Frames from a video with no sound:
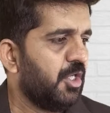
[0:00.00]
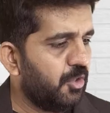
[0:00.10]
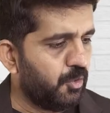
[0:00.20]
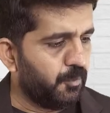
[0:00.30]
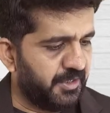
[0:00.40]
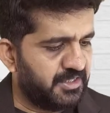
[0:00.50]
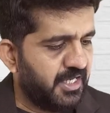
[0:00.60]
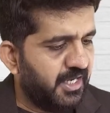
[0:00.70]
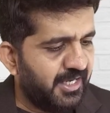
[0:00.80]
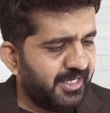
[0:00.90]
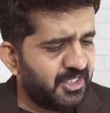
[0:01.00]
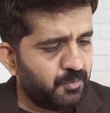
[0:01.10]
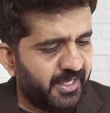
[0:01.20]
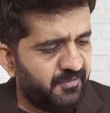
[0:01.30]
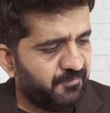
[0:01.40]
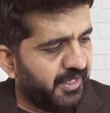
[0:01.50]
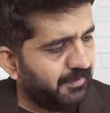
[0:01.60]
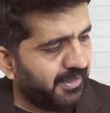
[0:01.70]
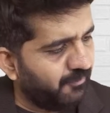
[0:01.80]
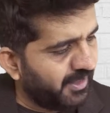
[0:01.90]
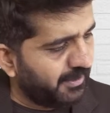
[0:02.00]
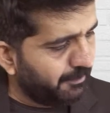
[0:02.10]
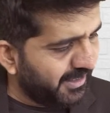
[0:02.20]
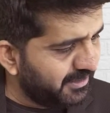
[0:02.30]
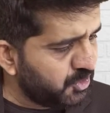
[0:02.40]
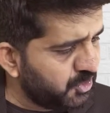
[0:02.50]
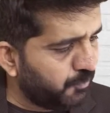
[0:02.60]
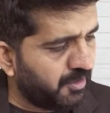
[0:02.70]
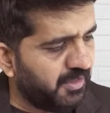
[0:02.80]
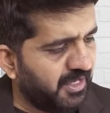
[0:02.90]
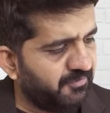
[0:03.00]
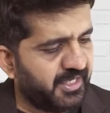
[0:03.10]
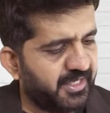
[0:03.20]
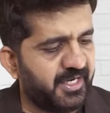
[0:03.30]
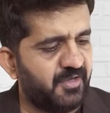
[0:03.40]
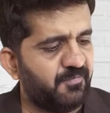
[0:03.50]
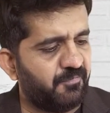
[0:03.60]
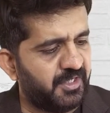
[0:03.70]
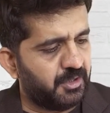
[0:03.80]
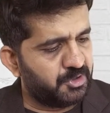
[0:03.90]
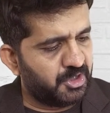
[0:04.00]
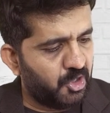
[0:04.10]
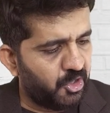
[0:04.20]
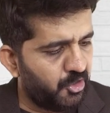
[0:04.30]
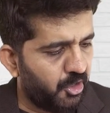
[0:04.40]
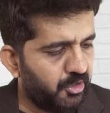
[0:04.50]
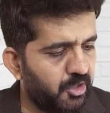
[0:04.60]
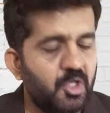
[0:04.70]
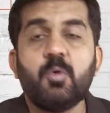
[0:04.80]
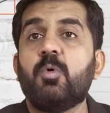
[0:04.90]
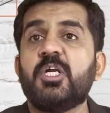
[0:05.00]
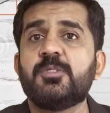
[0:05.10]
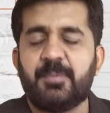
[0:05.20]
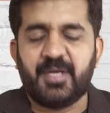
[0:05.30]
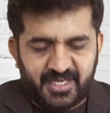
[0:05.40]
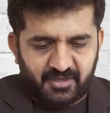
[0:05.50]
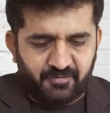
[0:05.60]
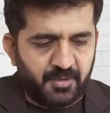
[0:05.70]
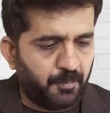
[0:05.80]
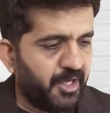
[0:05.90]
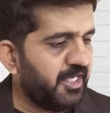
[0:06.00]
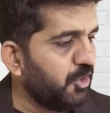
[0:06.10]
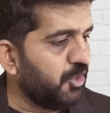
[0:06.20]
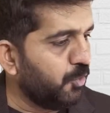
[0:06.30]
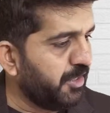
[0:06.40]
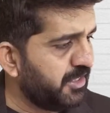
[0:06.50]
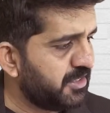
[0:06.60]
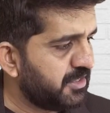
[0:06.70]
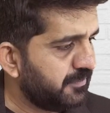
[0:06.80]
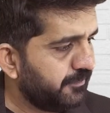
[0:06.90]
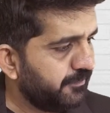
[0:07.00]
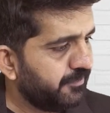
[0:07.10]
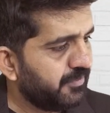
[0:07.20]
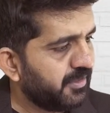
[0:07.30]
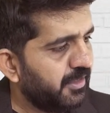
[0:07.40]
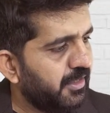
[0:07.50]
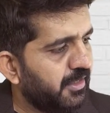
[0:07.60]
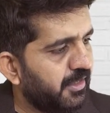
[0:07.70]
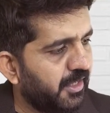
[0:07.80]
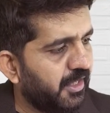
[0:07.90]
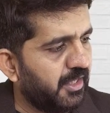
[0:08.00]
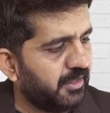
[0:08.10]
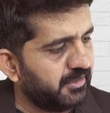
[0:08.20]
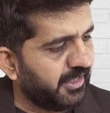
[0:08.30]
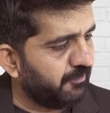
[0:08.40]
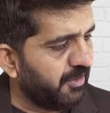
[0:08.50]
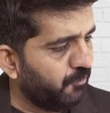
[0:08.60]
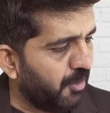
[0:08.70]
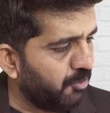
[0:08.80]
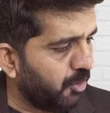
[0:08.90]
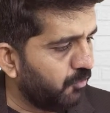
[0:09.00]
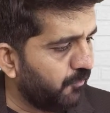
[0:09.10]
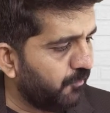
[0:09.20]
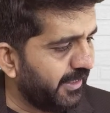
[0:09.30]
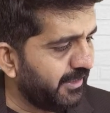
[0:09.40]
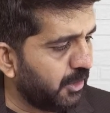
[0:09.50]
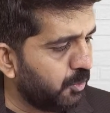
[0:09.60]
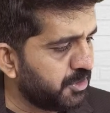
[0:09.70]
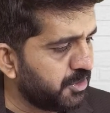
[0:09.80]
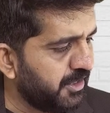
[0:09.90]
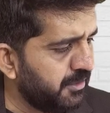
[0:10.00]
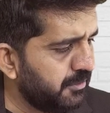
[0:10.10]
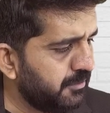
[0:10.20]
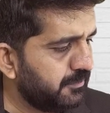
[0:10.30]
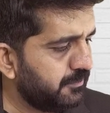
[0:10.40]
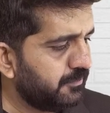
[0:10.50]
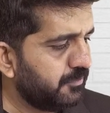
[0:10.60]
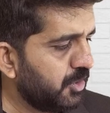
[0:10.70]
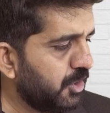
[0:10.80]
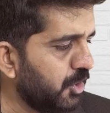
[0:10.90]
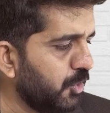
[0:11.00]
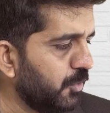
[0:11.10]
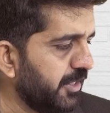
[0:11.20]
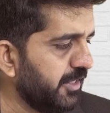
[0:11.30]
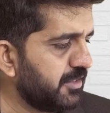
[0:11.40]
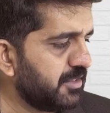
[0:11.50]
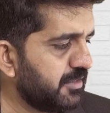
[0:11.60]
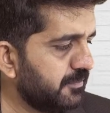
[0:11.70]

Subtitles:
rupees. Let us verify by this formula we are getting 50,000 or not. What is break even point in units? That we have found out 5,000 units.